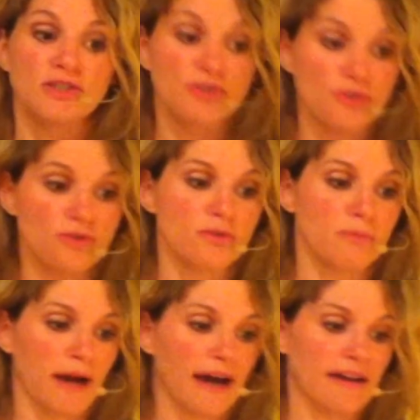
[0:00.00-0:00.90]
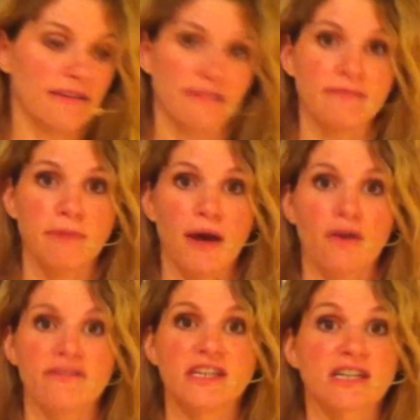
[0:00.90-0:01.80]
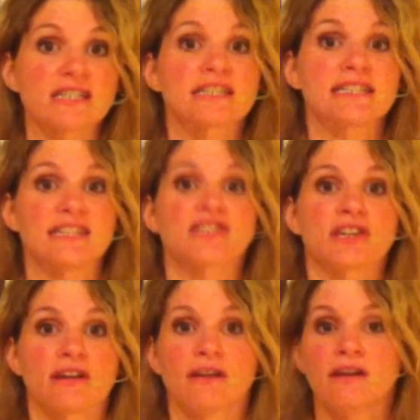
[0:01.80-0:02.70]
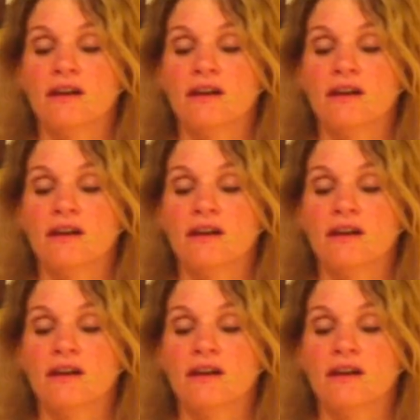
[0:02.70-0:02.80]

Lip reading: to my Power Vinyasa teaching.